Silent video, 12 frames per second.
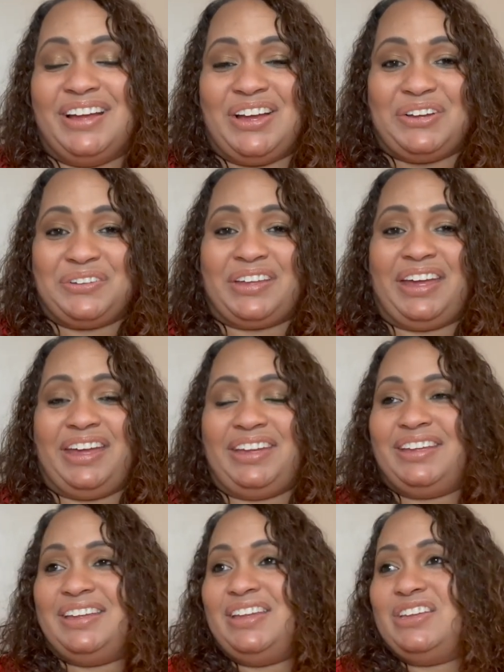
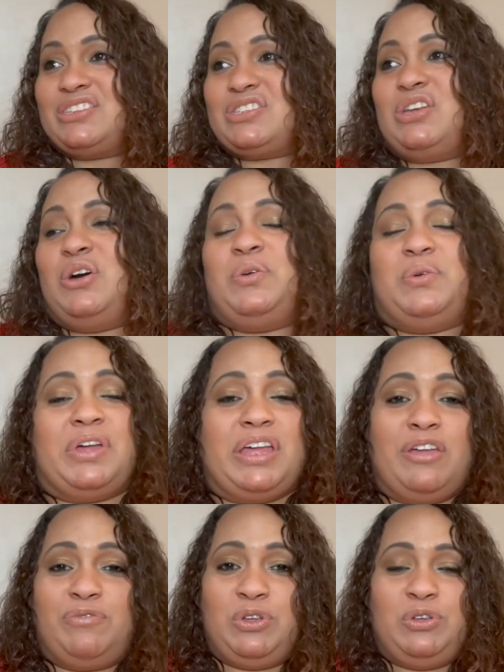okay? So
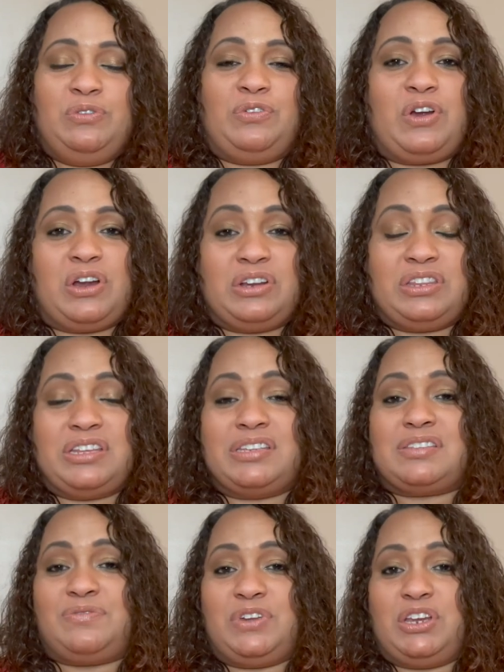if you've heard
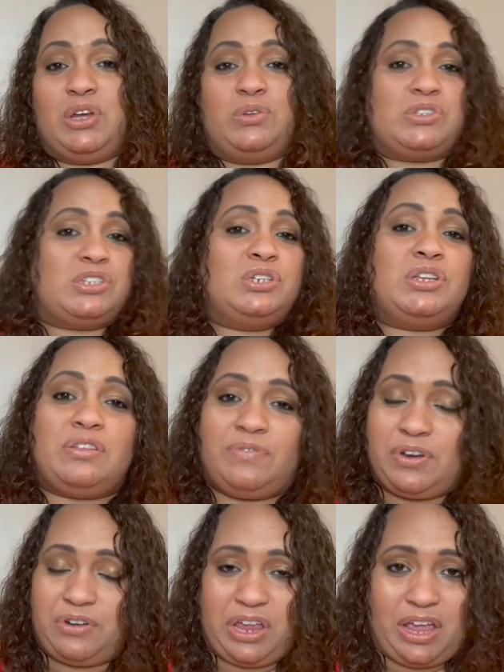this video to the
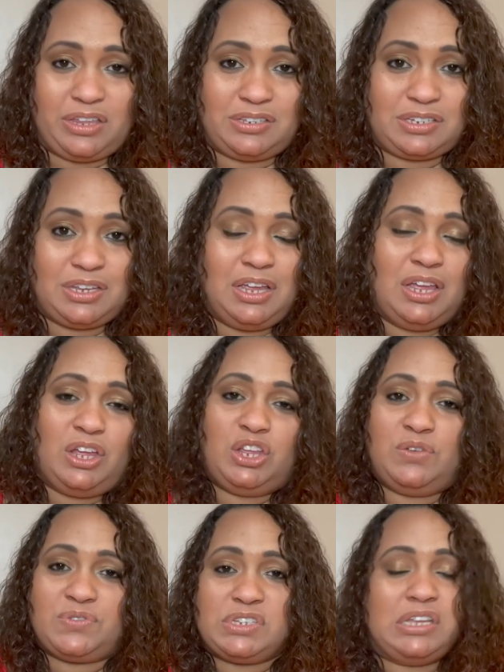very end,
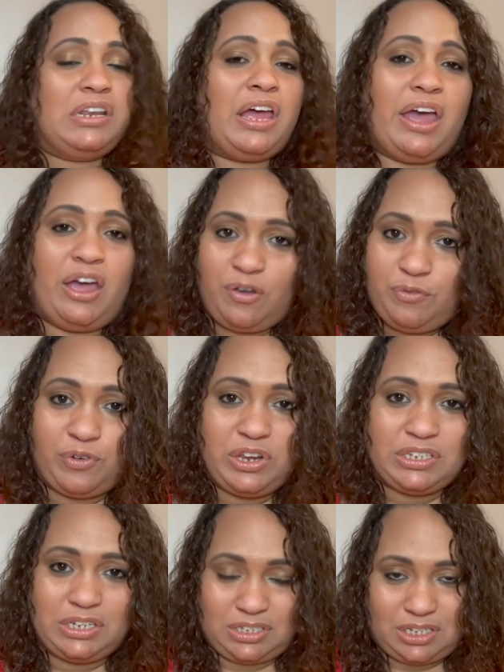you've seen every
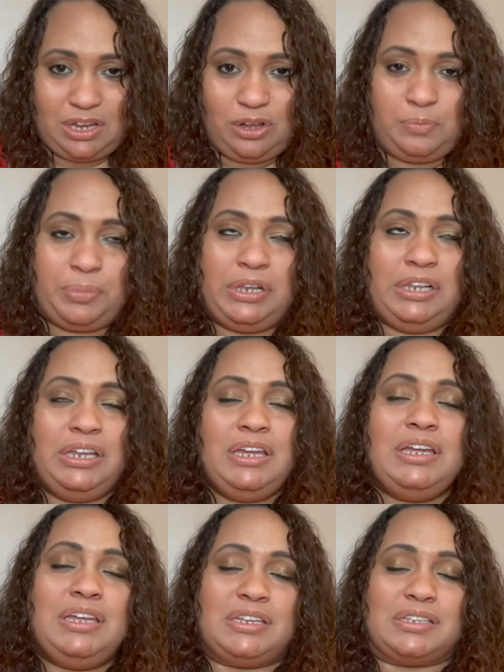detail,
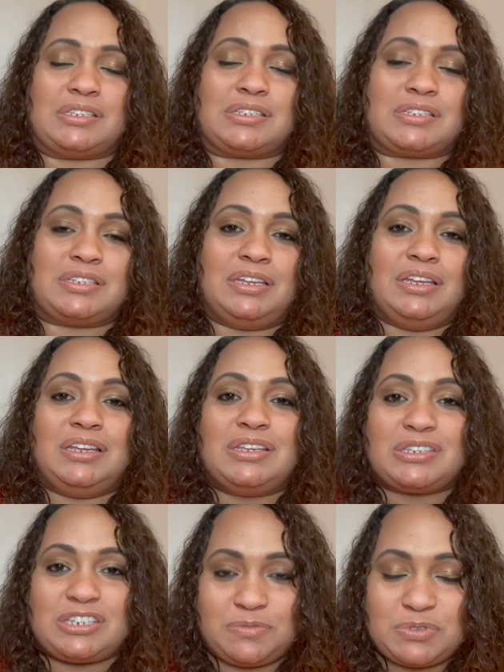please
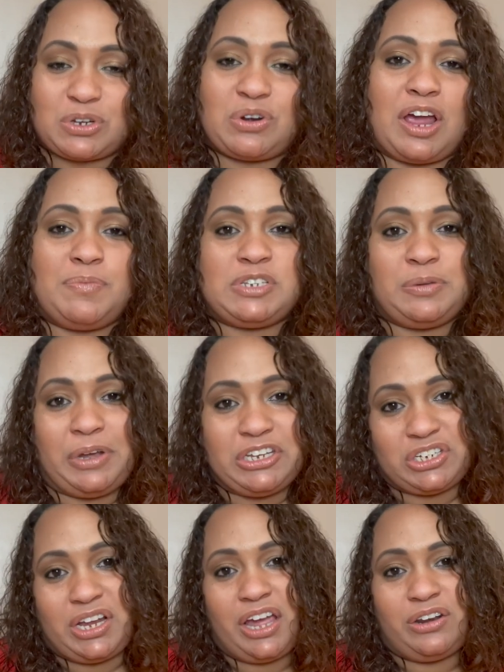subscribe to my
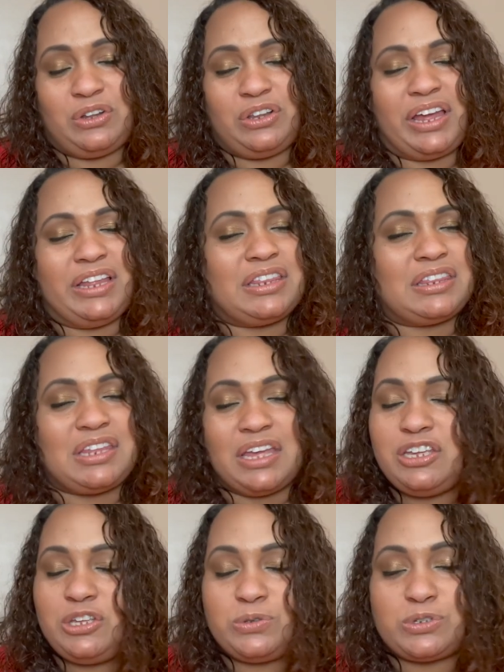channel and
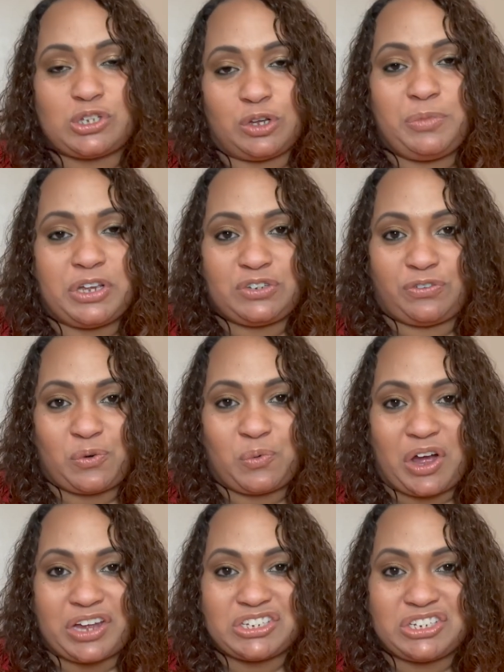thank you so much for
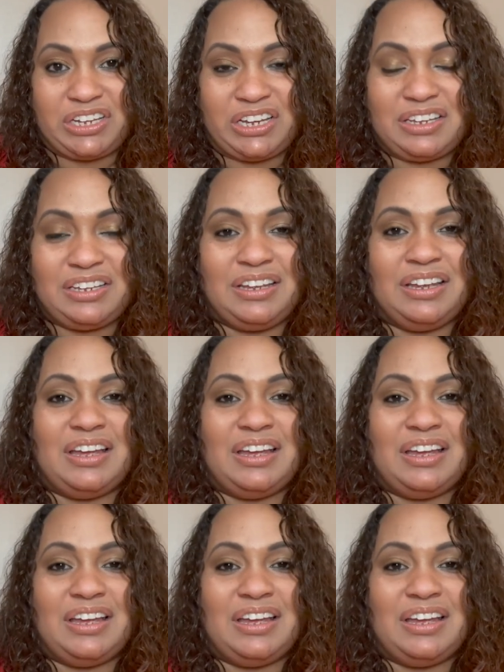watching.